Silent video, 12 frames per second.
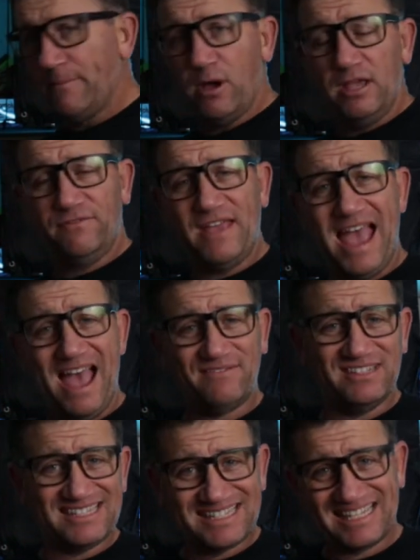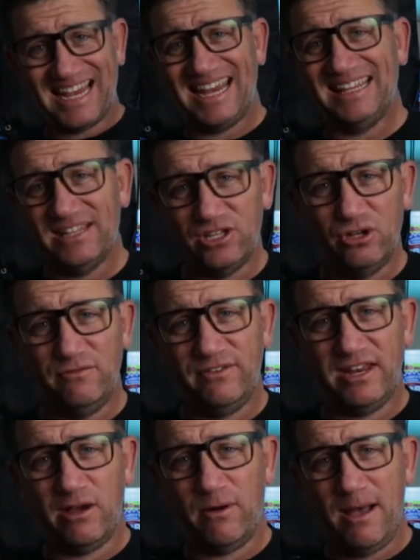If you haven't seen the new
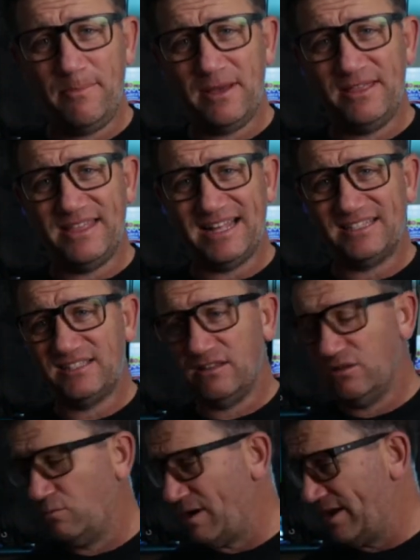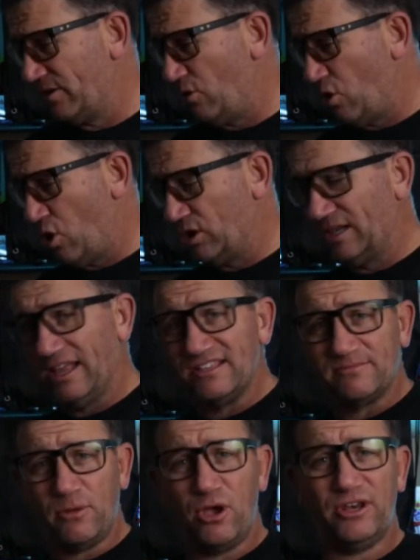video up, that's the one on
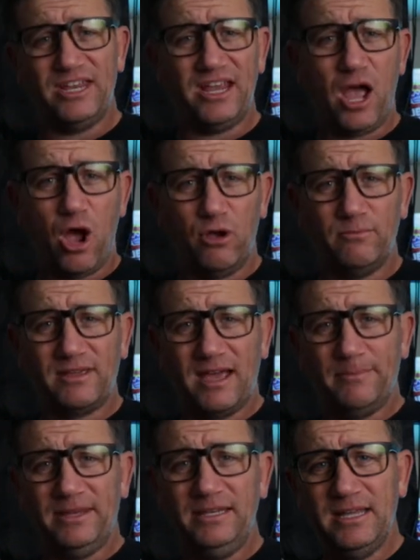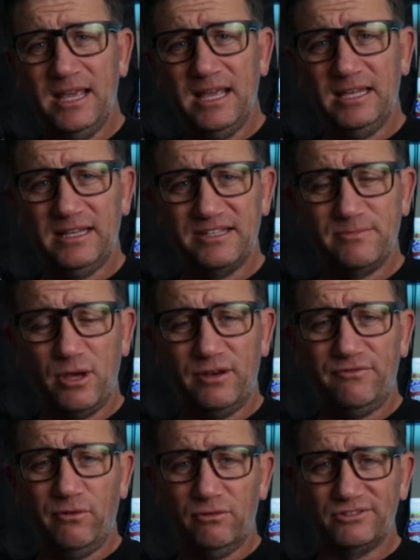Lesmurdie Homecoming, Lesmurdie
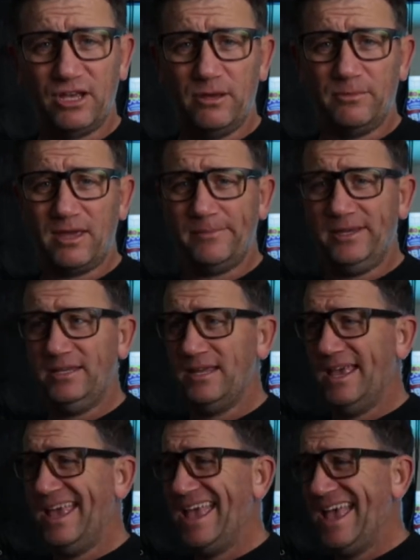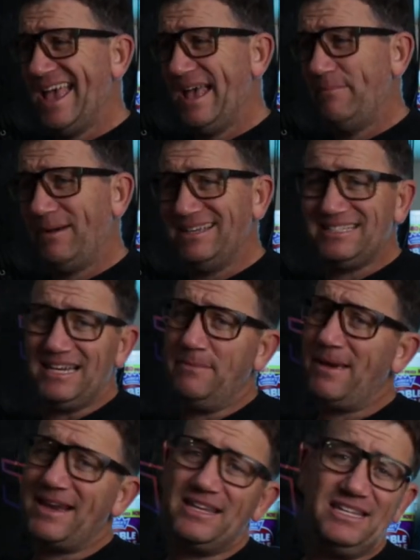Falls Homecoming. Basically,
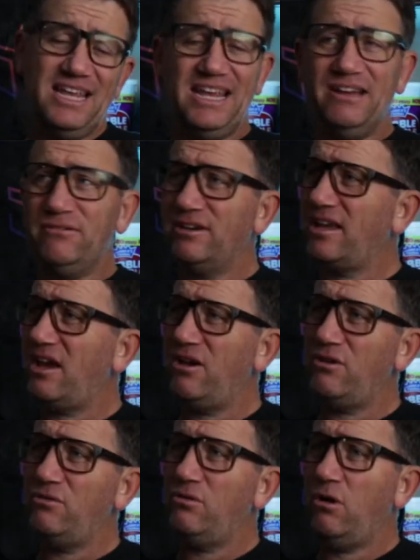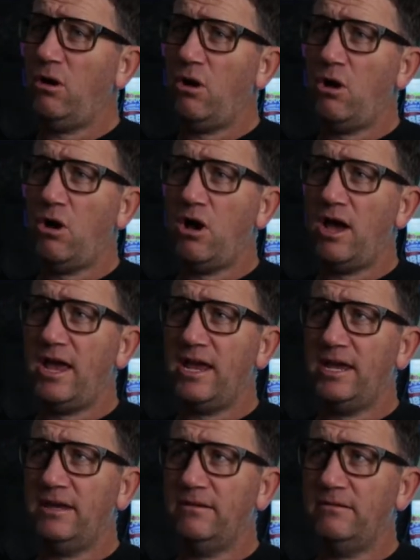about a year ago,
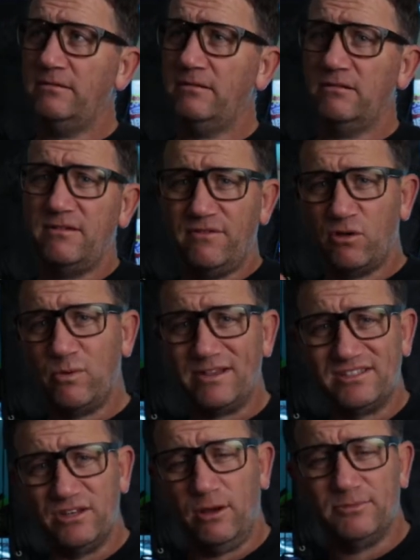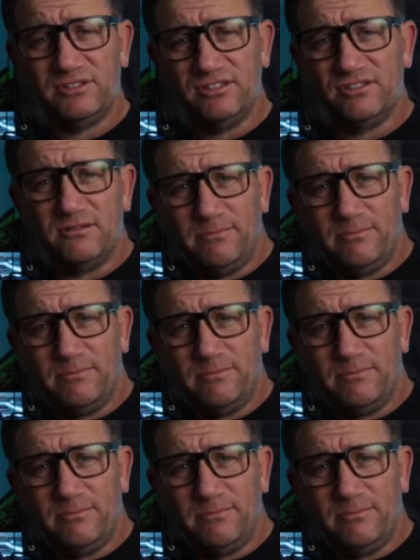I'll give you a quick synopsis.